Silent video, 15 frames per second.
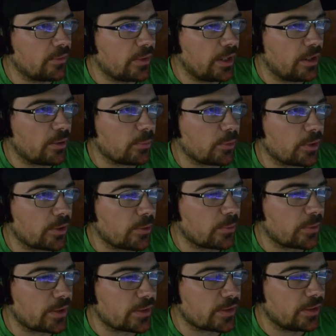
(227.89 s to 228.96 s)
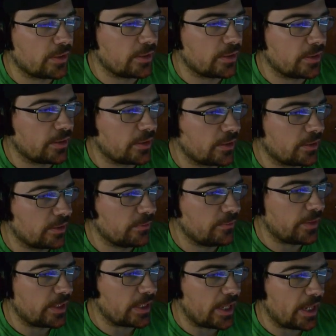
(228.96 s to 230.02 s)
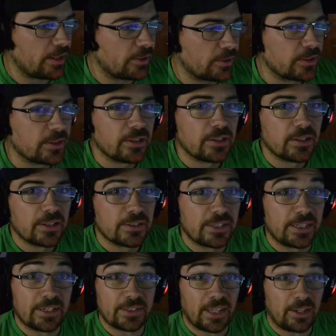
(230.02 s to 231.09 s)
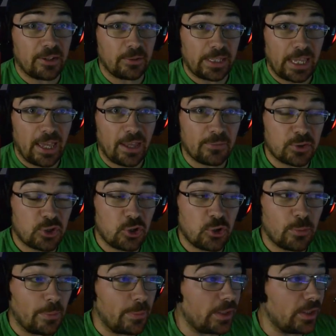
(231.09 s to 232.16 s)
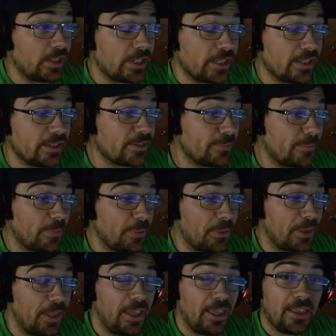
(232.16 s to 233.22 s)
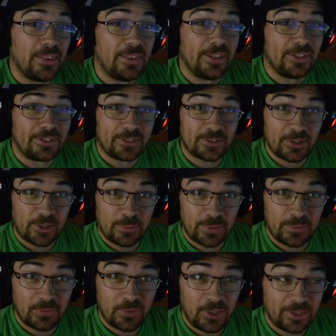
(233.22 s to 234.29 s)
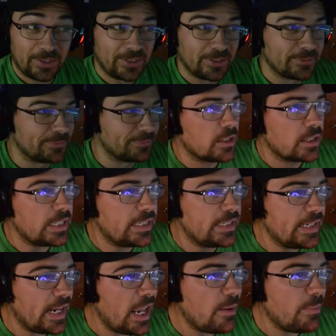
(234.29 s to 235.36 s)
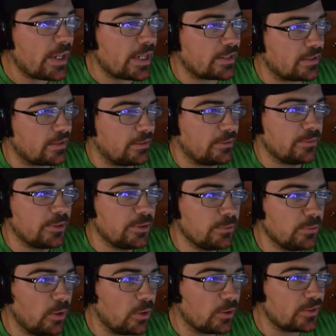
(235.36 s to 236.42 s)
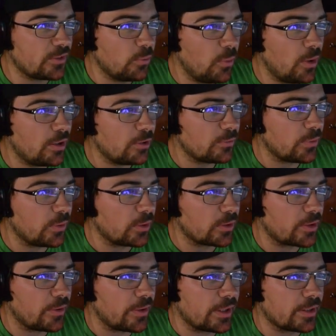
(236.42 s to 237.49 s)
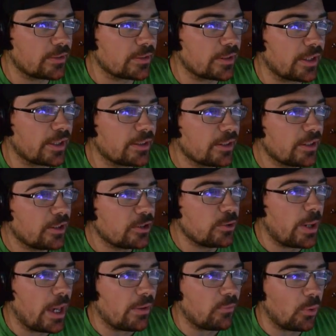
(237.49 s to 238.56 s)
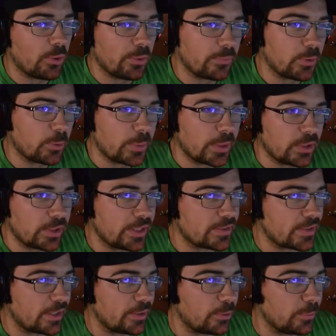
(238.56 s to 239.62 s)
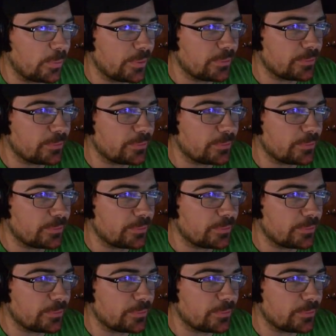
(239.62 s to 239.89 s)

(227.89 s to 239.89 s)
Here, I'm gonna go with this, Vindicator. Seeing as I only have 2 abilities, this is gonna be fun. Damn it! You lost the waterfall. Go ahead. Yeah. You have all of your abilities, I hope.